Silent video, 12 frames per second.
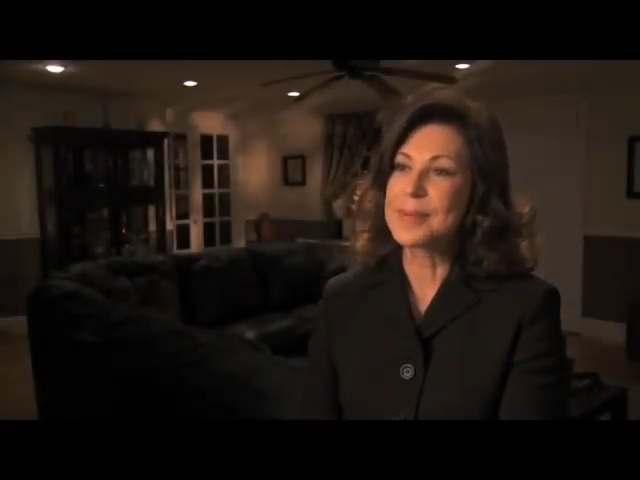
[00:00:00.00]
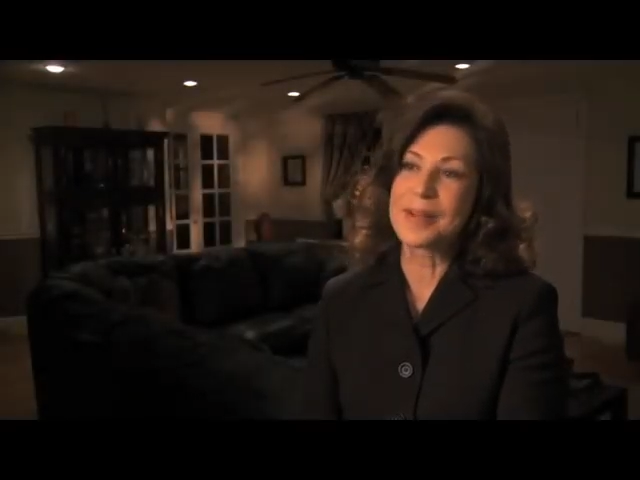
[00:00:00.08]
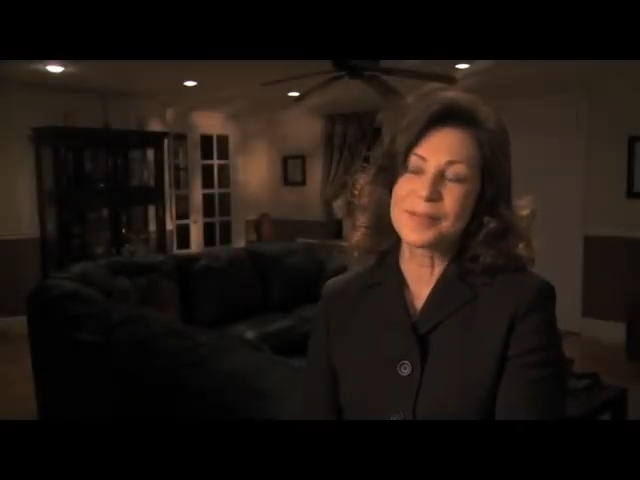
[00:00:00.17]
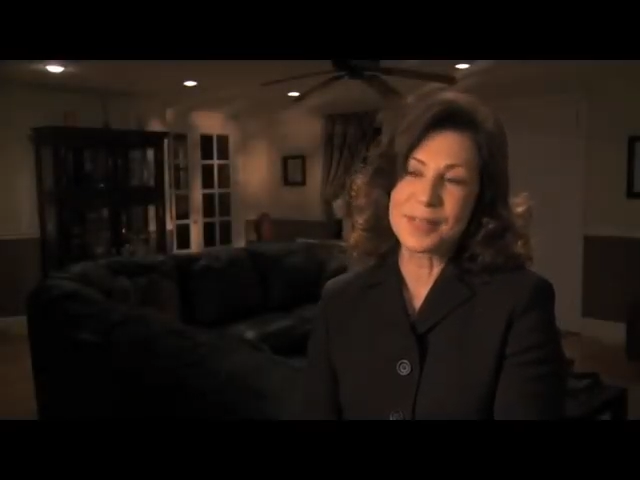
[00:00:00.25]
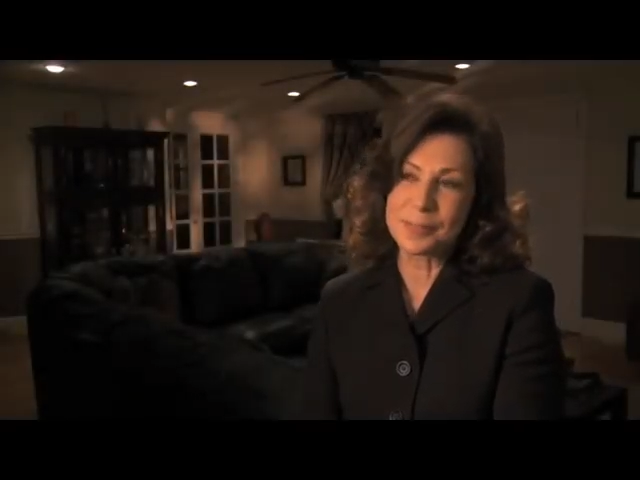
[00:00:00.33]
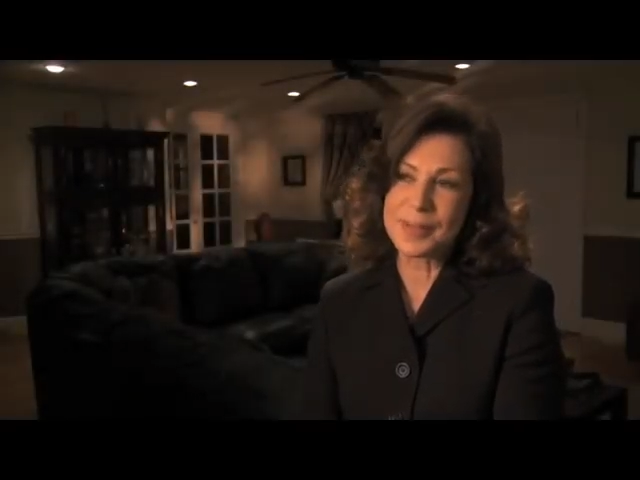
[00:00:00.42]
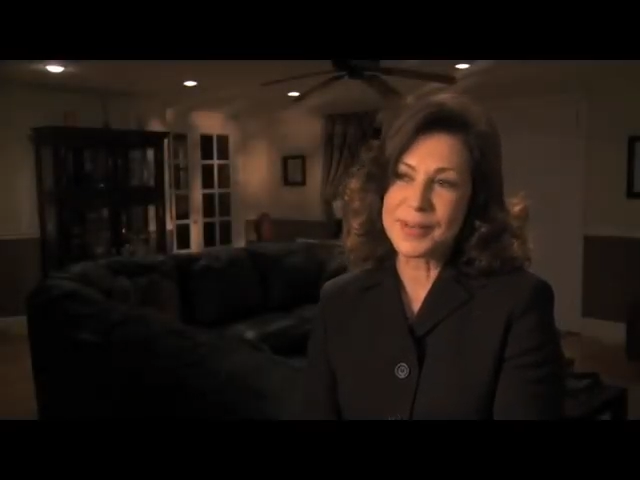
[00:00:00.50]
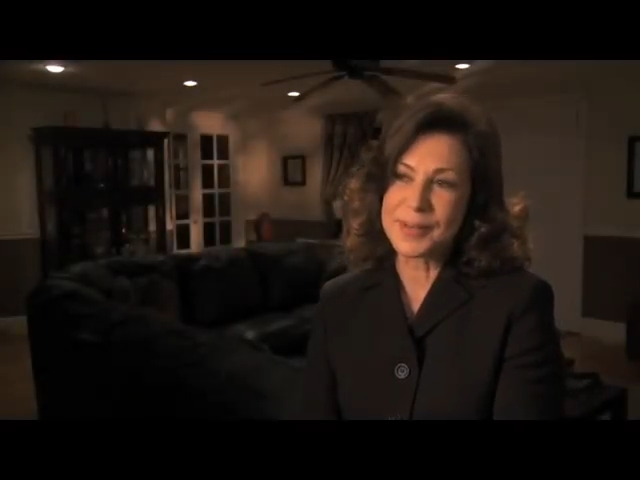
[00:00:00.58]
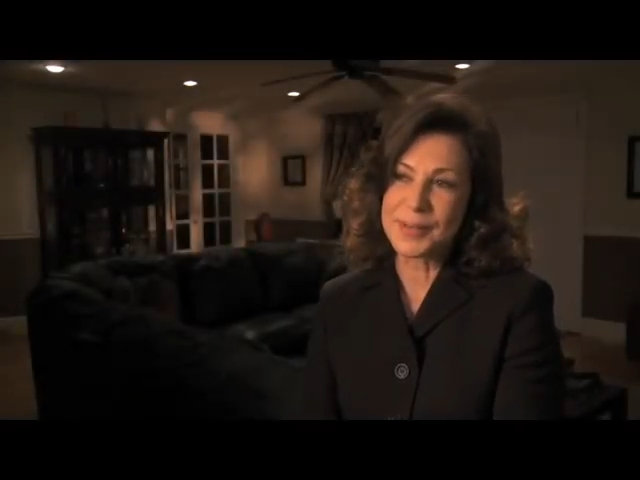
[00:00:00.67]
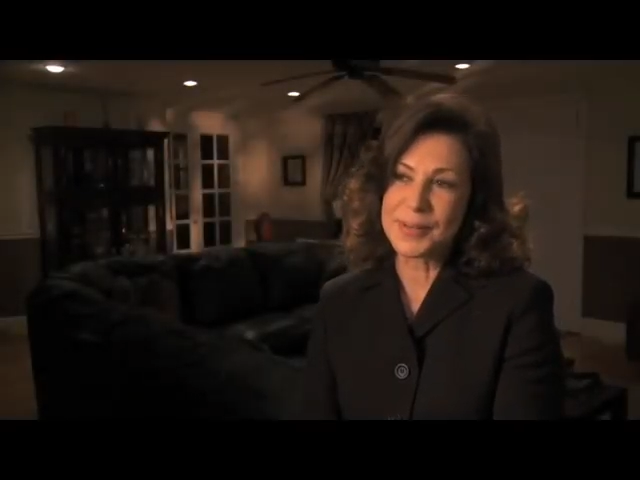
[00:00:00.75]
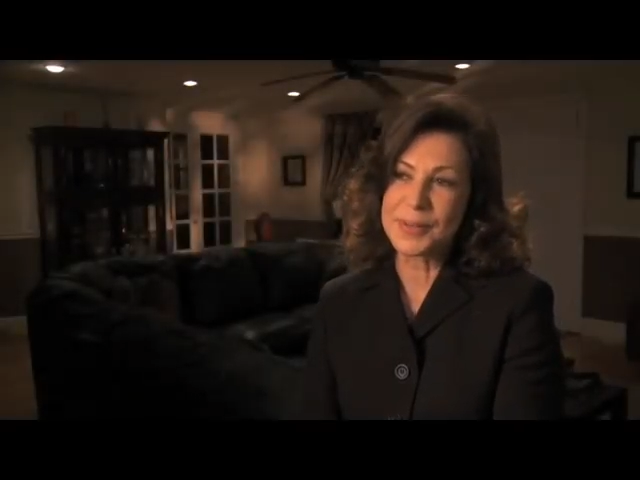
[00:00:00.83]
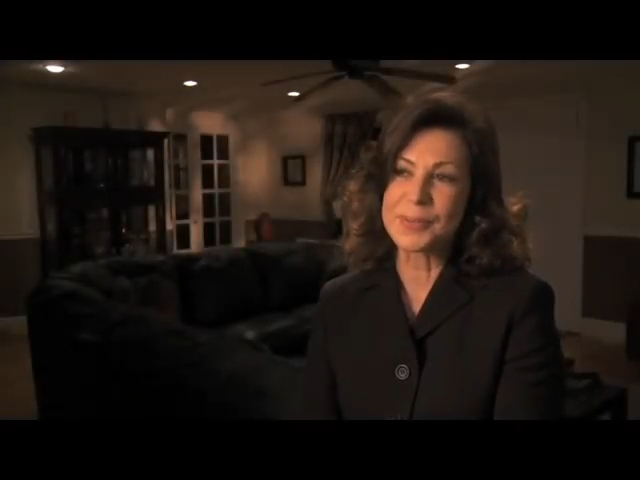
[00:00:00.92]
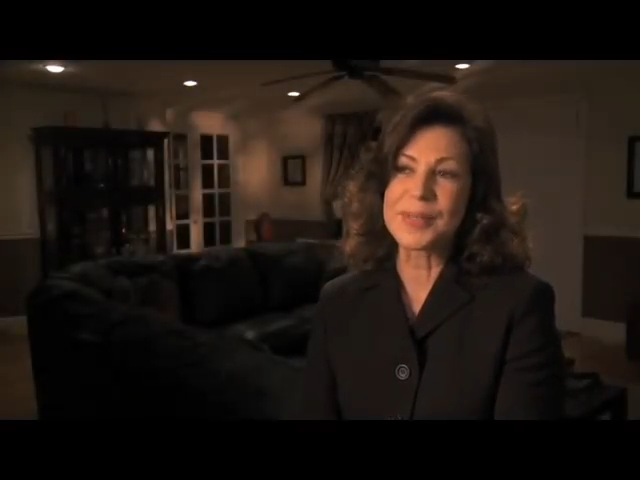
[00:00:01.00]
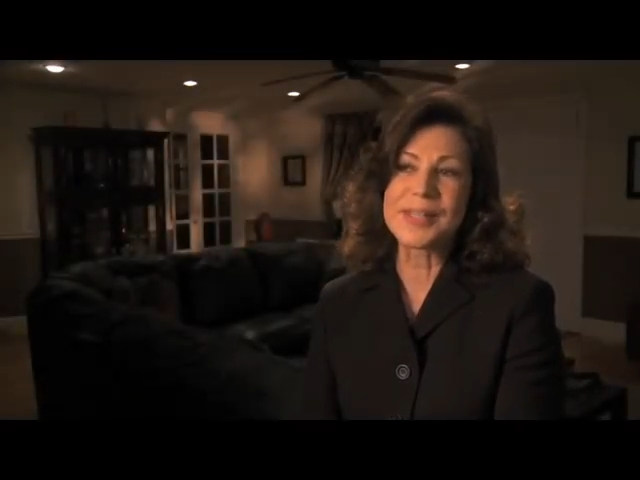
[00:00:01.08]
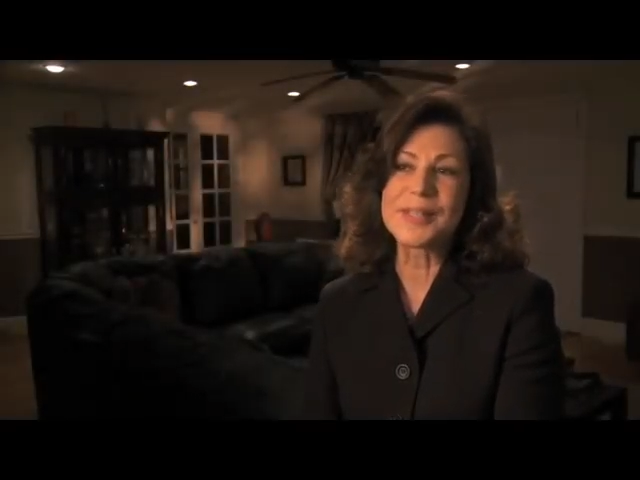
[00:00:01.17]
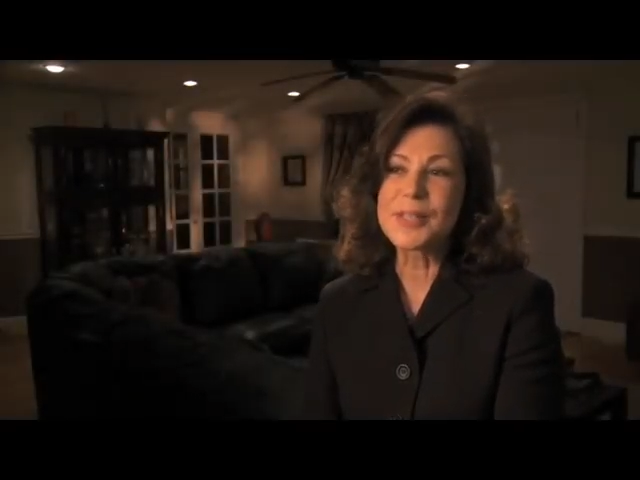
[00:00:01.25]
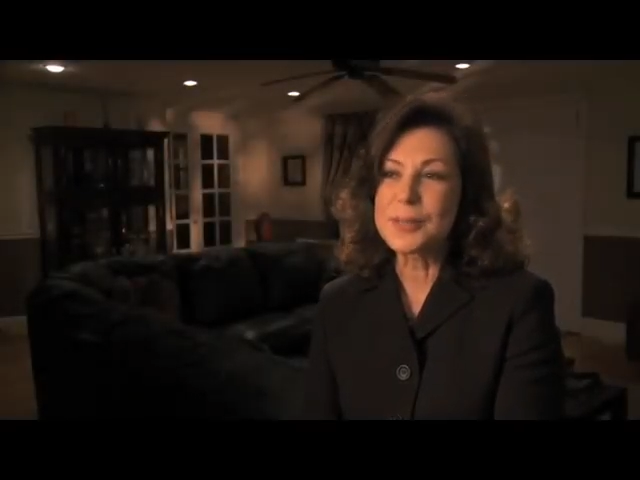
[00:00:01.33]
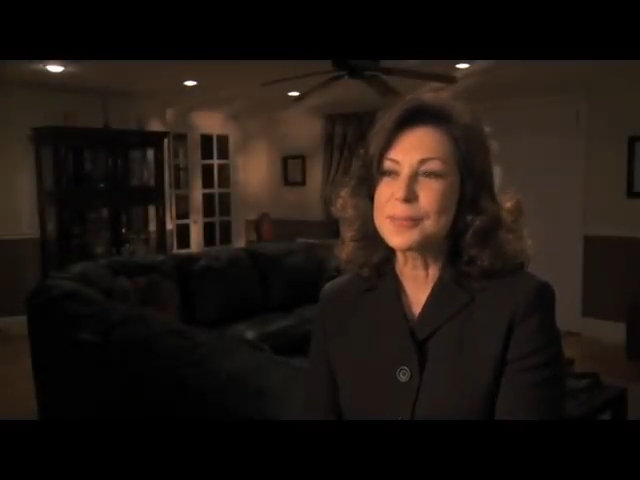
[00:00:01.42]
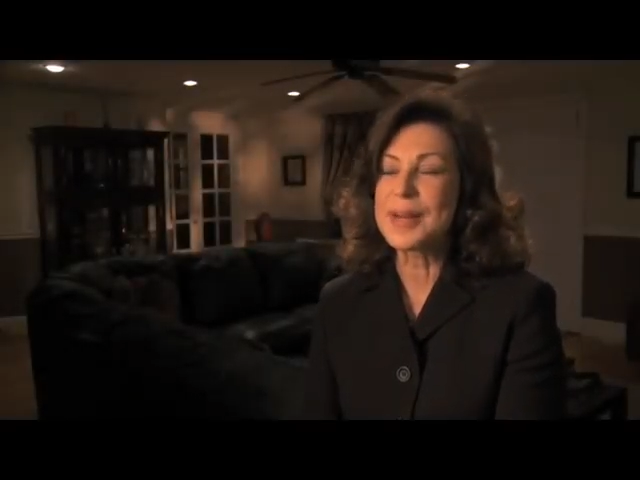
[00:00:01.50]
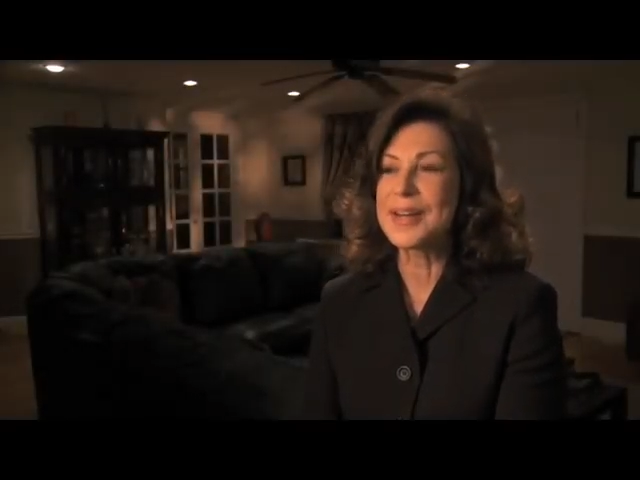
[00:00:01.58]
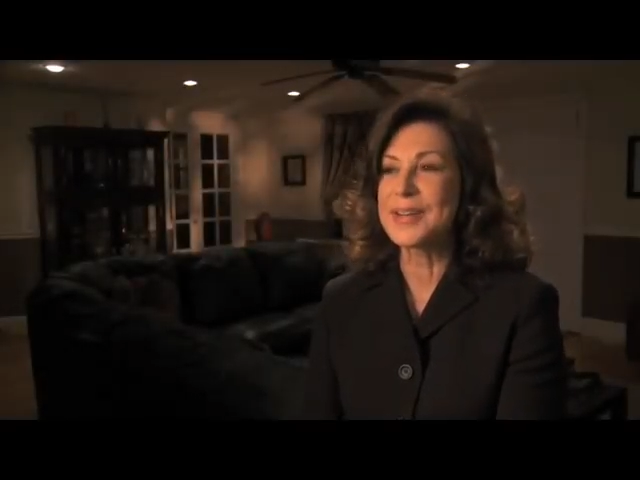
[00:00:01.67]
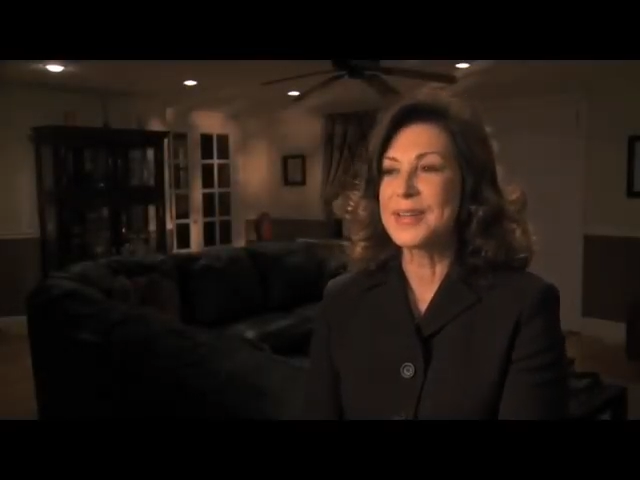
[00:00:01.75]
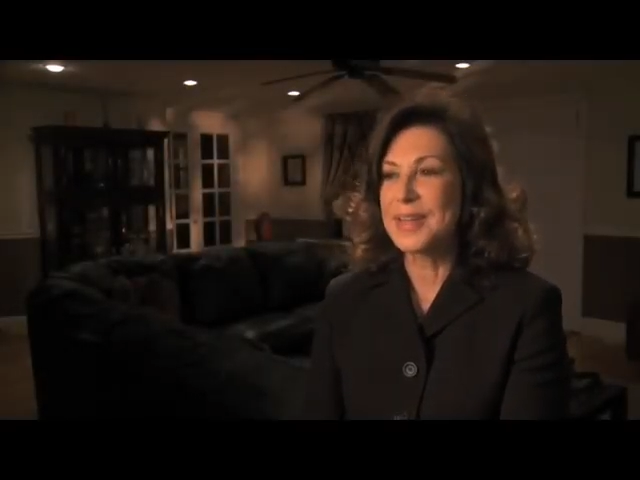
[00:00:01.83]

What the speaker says: of speakers who will inspire